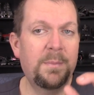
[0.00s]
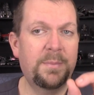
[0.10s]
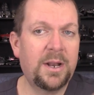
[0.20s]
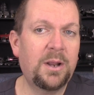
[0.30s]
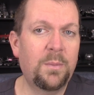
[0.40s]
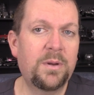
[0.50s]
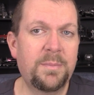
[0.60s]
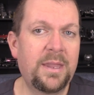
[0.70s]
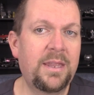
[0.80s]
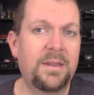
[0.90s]
but I don't want to
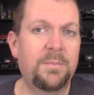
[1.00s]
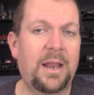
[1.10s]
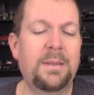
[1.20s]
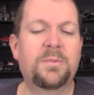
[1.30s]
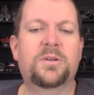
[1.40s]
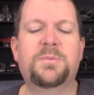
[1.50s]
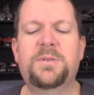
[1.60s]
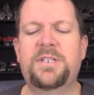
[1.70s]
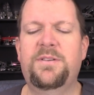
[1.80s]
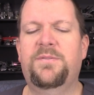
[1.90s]
be any more
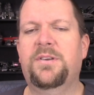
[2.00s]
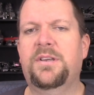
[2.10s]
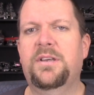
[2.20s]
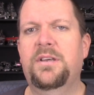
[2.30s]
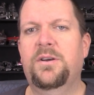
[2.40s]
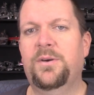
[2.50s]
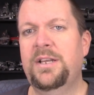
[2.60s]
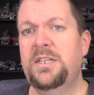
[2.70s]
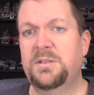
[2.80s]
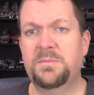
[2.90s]
specific or
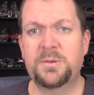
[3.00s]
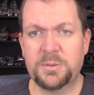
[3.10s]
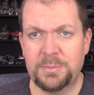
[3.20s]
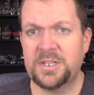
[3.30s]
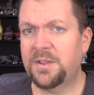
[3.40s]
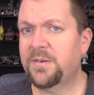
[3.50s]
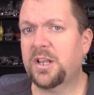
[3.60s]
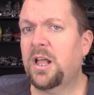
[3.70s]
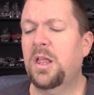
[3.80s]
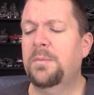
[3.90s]
any specific
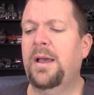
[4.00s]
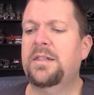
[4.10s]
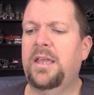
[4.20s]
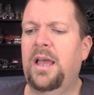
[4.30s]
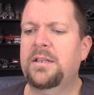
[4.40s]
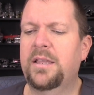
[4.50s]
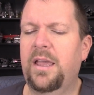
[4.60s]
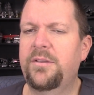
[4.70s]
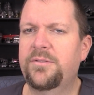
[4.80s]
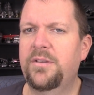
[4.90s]
at all about that in
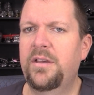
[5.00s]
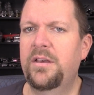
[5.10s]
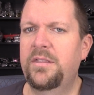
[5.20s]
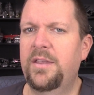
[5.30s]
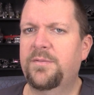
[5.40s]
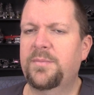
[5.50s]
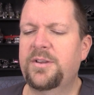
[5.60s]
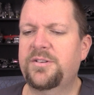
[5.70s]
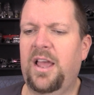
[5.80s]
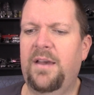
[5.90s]
case the
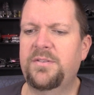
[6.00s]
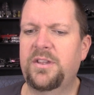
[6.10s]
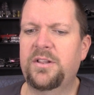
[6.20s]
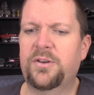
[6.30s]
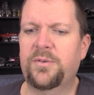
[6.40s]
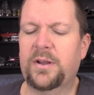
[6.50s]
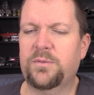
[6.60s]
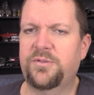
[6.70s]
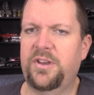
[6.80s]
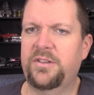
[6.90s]
information I have is incorrect
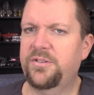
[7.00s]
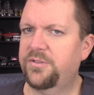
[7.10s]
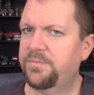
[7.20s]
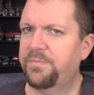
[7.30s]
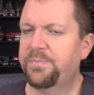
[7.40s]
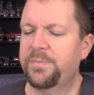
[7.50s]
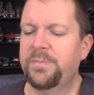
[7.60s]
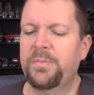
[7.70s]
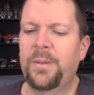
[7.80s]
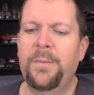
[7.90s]
or changes.
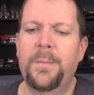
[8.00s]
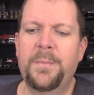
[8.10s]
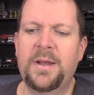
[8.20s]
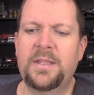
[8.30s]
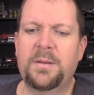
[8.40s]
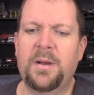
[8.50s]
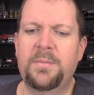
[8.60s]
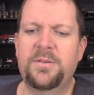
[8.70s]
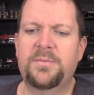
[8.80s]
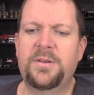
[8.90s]
But there might
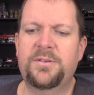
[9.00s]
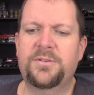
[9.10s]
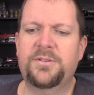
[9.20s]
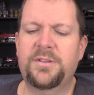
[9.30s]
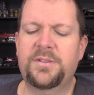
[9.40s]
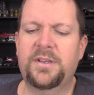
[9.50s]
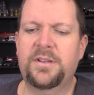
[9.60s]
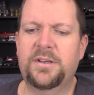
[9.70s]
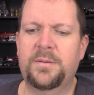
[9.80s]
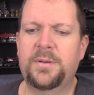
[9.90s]
be some interesting thing
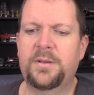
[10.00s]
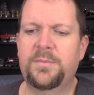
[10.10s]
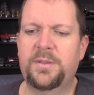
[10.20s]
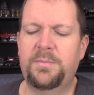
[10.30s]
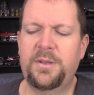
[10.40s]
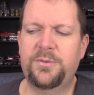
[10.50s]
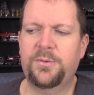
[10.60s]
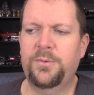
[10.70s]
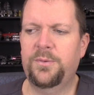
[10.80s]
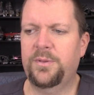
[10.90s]
coming with
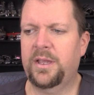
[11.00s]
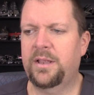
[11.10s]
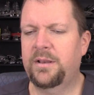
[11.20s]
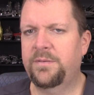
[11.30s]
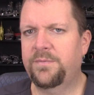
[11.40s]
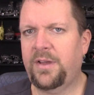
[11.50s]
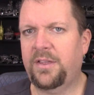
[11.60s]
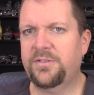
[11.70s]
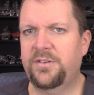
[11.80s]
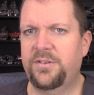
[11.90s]
Piececool and
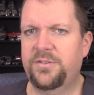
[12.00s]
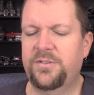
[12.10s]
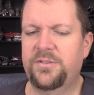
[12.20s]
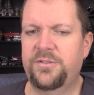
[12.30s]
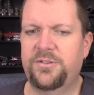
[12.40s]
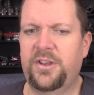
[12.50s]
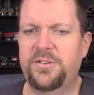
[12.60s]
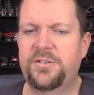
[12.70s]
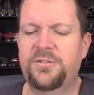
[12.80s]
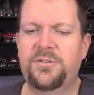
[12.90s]
Fascinations and
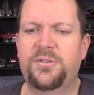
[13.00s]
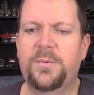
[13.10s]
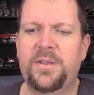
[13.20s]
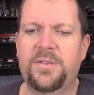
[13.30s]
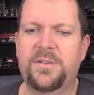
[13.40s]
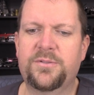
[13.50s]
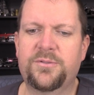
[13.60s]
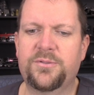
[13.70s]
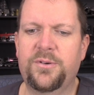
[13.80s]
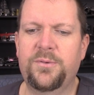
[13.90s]
changes the way things are
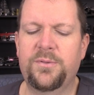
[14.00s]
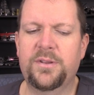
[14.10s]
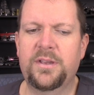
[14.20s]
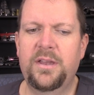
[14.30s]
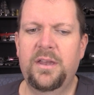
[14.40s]
sold.